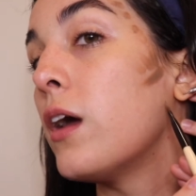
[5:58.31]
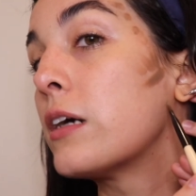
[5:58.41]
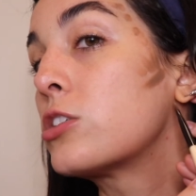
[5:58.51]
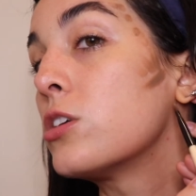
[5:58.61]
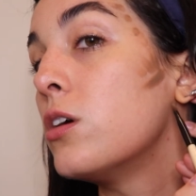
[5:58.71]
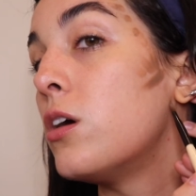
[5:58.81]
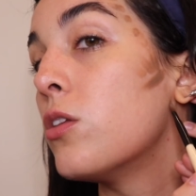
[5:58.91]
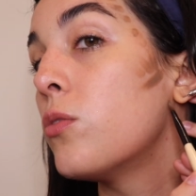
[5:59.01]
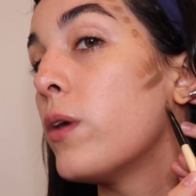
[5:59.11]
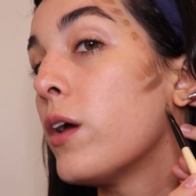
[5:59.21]
actually all
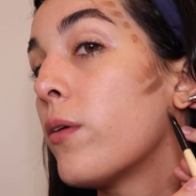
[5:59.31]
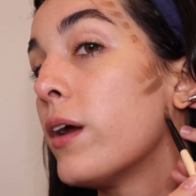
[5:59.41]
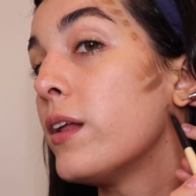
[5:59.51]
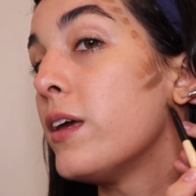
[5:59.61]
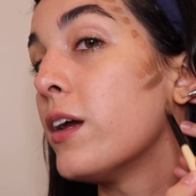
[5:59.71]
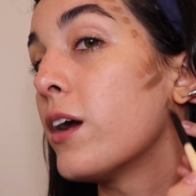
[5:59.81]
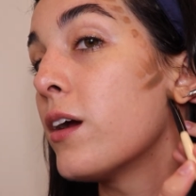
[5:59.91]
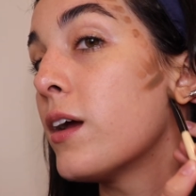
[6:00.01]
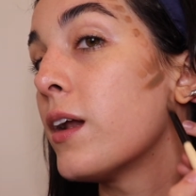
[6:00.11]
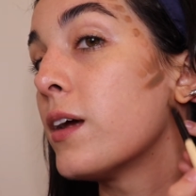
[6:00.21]
the way right
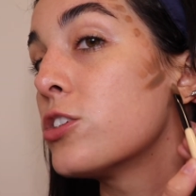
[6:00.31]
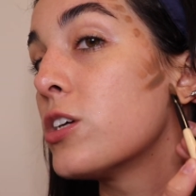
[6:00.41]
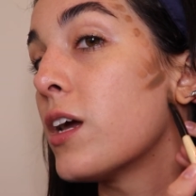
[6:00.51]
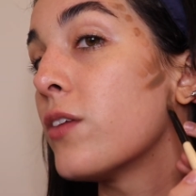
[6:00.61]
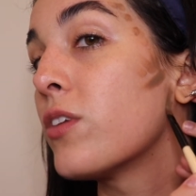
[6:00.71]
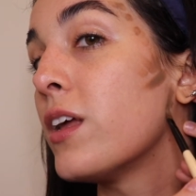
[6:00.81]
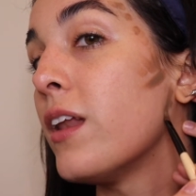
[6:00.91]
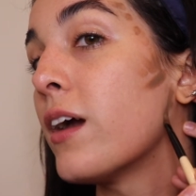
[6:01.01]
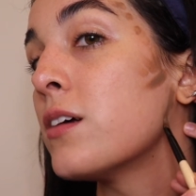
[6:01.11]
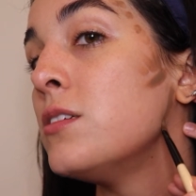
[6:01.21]
here and I actually kind of
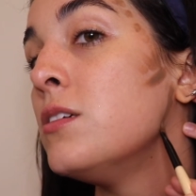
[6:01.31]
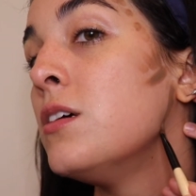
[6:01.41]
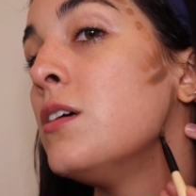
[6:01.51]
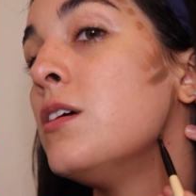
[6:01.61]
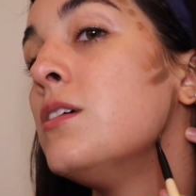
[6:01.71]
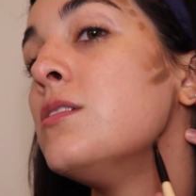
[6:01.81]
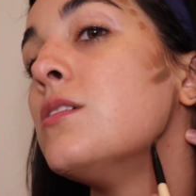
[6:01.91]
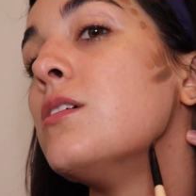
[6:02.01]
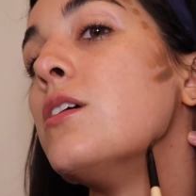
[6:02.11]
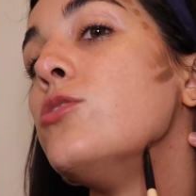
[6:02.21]
connect
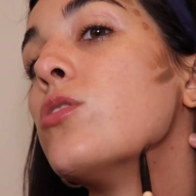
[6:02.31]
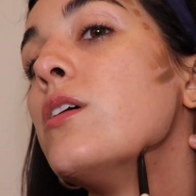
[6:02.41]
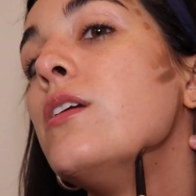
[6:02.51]
and I draw it